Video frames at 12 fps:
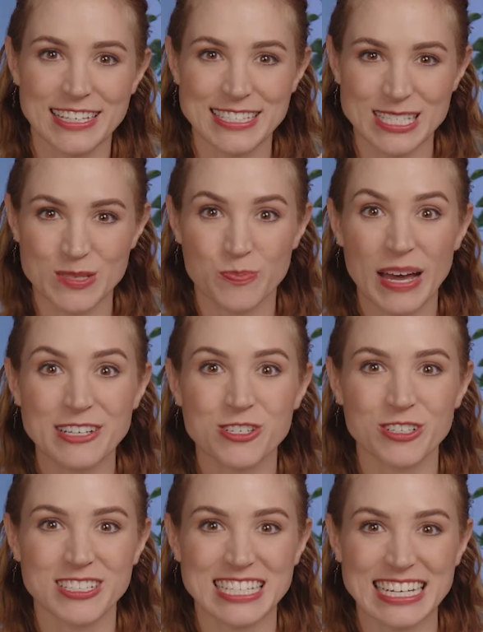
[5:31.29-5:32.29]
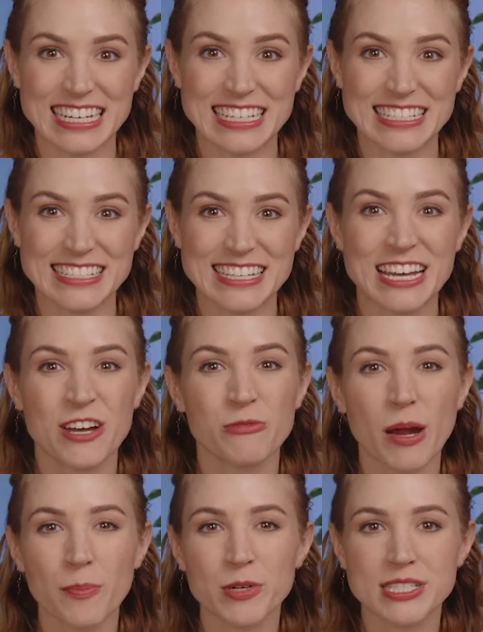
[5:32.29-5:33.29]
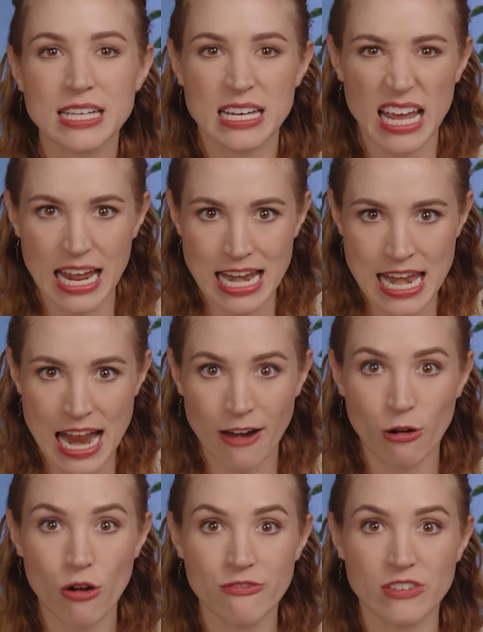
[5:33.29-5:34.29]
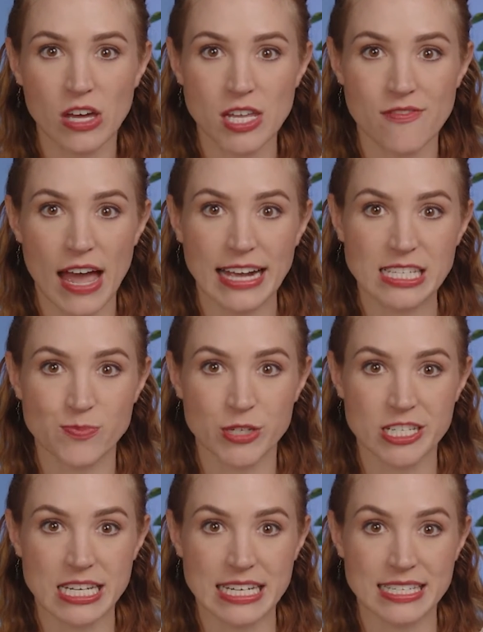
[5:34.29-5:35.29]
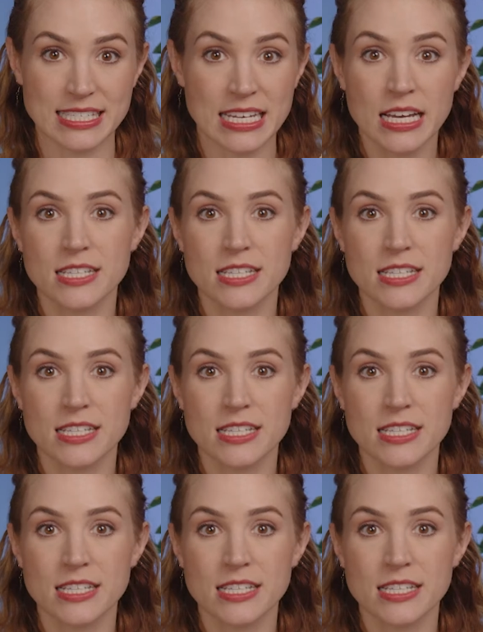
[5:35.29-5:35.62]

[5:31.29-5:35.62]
Specialties represent a narrow field of expertise,